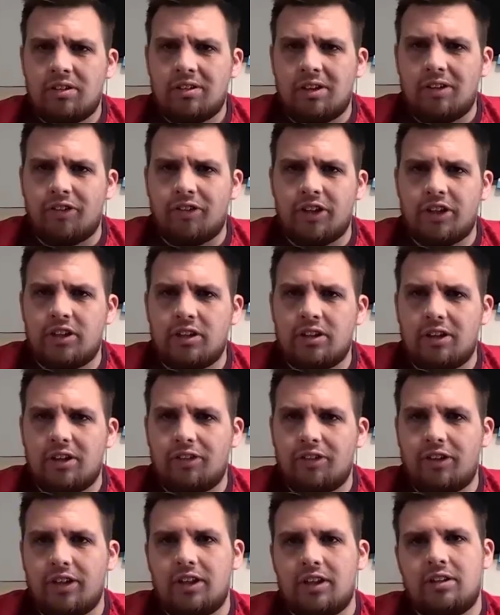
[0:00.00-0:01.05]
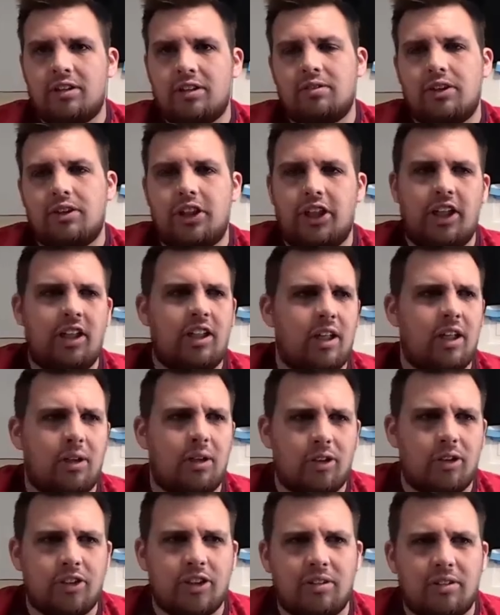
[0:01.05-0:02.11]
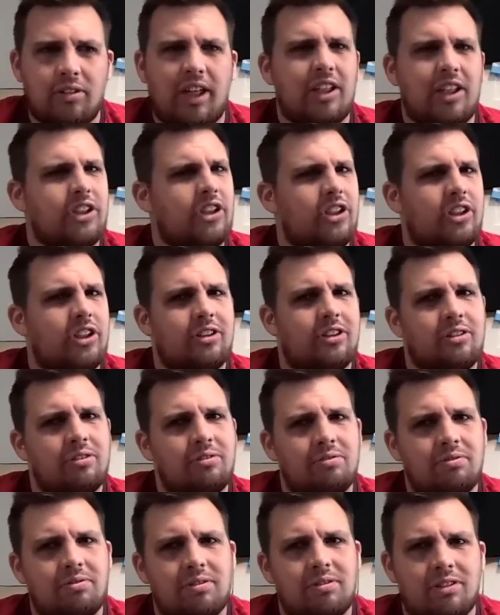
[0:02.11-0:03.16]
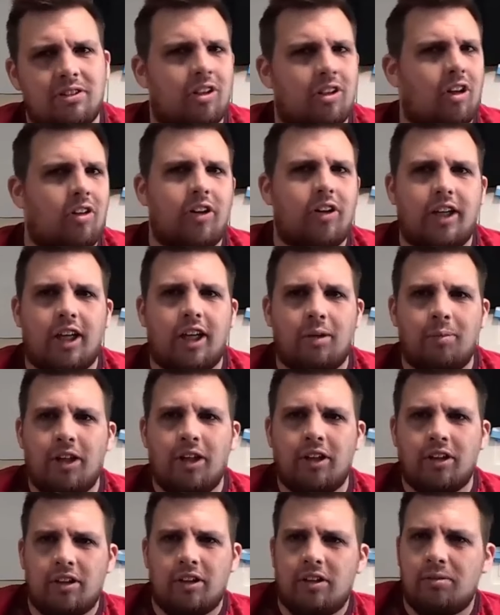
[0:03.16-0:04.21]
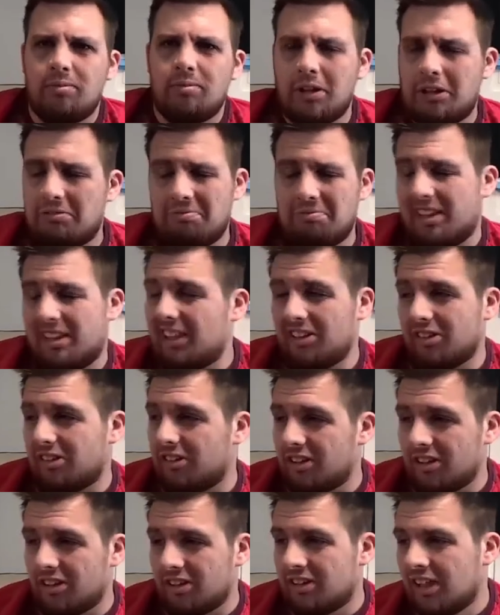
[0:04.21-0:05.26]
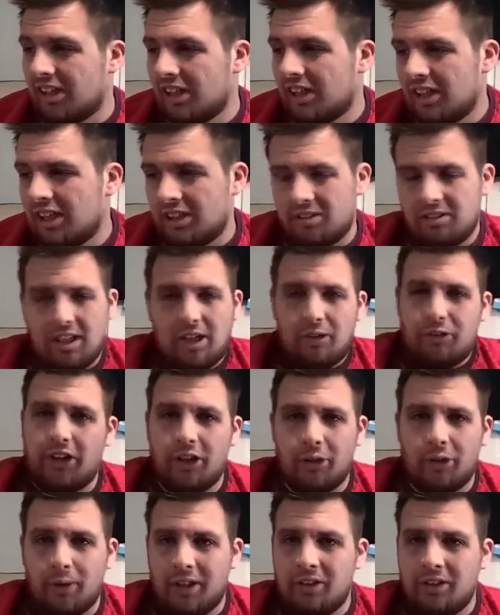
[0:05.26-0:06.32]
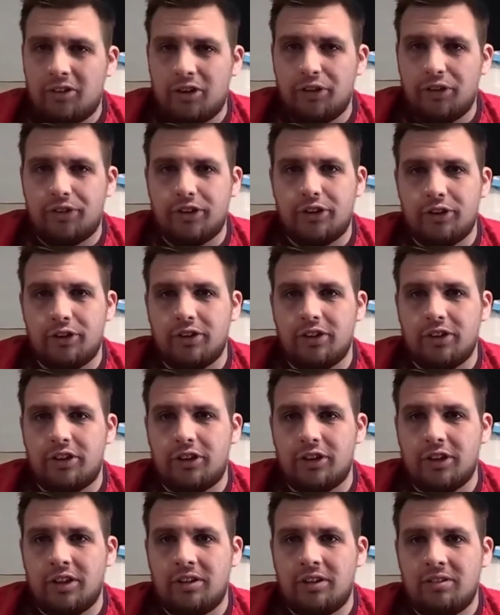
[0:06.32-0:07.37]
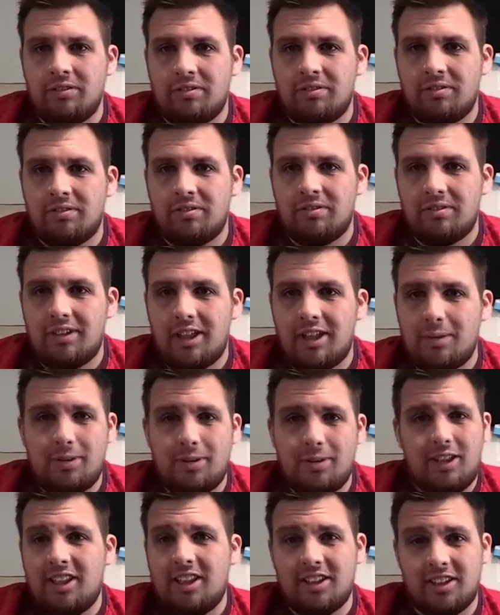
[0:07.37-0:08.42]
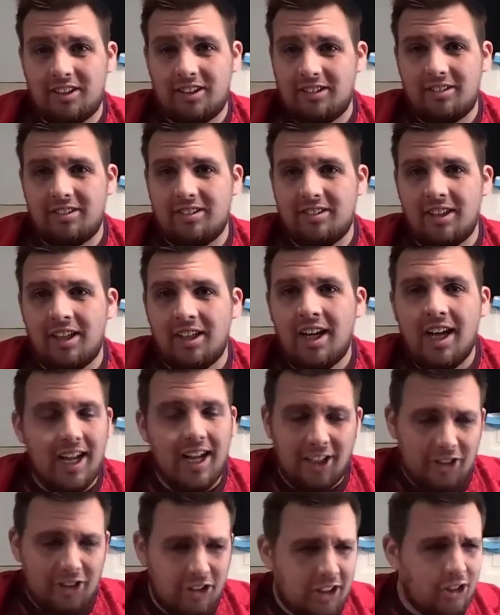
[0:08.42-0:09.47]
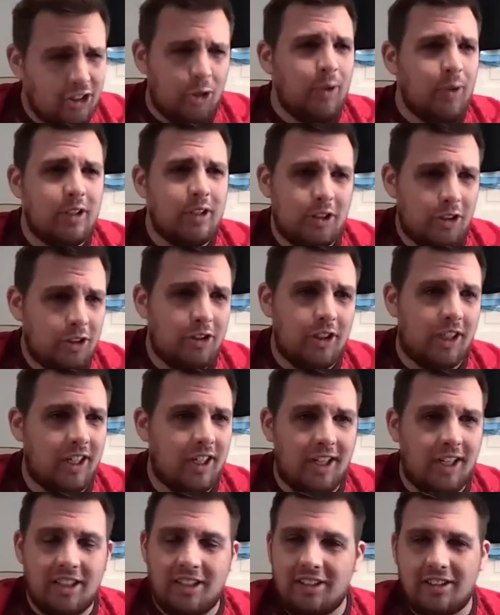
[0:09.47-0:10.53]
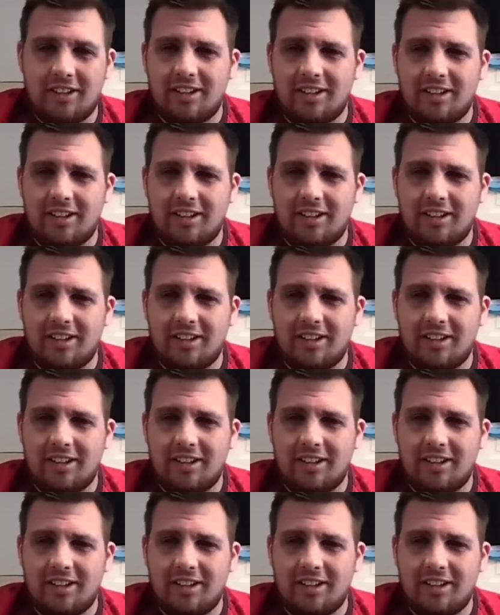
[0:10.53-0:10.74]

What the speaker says: off the tee, and I was like, that's not like him either, but I don't know. I'll take the win. 2-2 on the tour. Happy days. It's such a weird tour. I can't